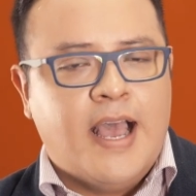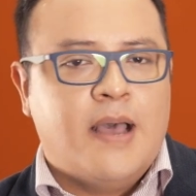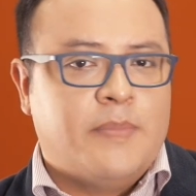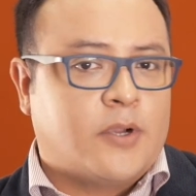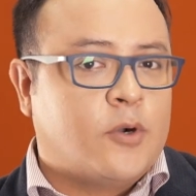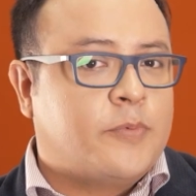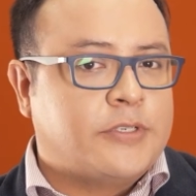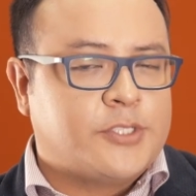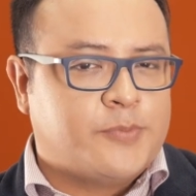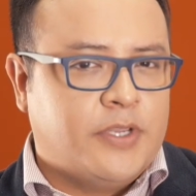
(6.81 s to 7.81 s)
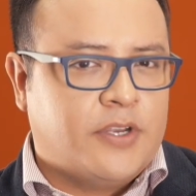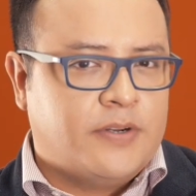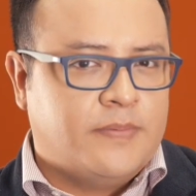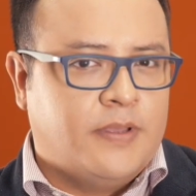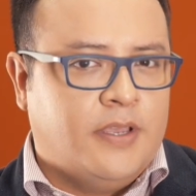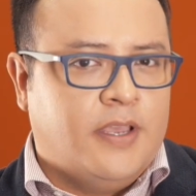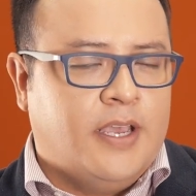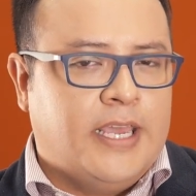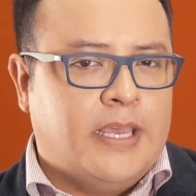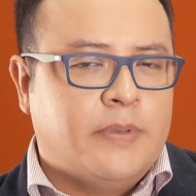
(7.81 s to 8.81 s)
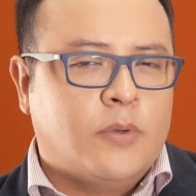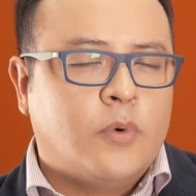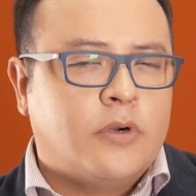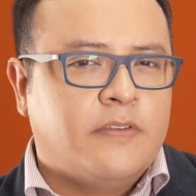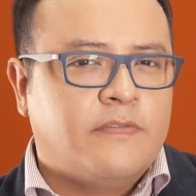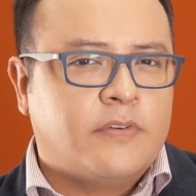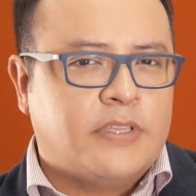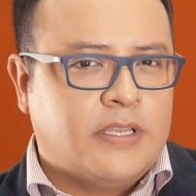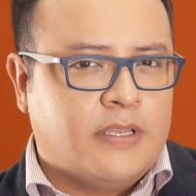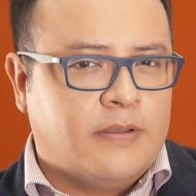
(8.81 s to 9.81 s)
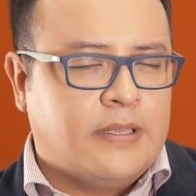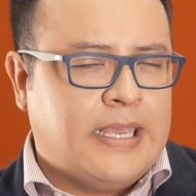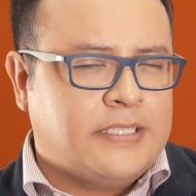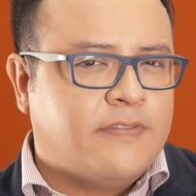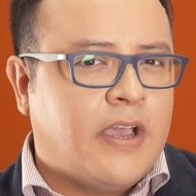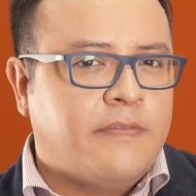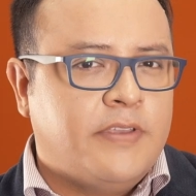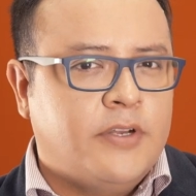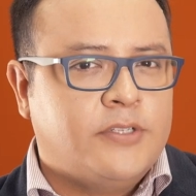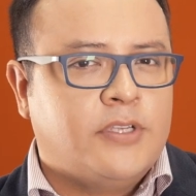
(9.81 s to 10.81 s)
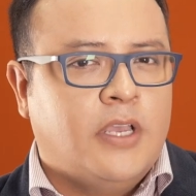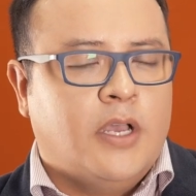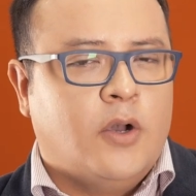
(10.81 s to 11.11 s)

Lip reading: I'm a corporate speaker, and I've been working for the last 5 years